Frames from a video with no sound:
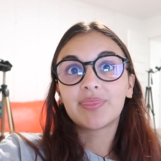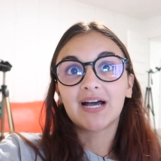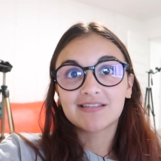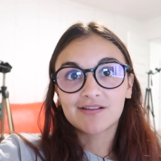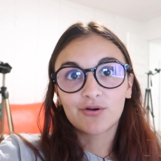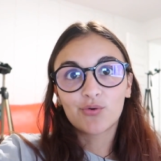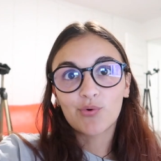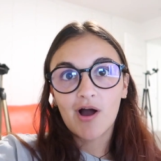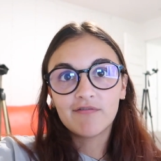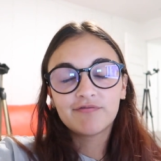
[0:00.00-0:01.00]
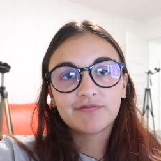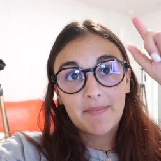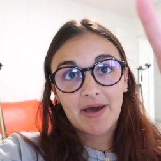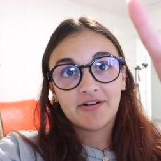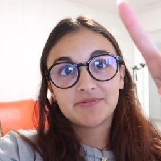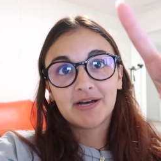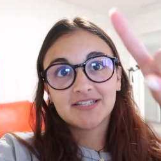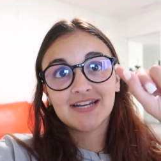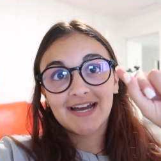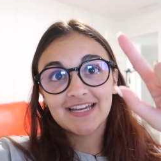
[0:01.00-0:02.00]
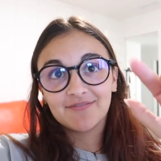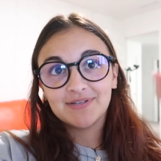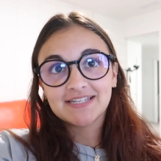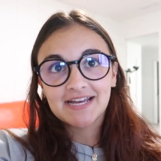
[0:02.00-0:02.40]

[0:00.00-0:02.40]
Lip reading: that's a little rough. My battery's about to die. Give me a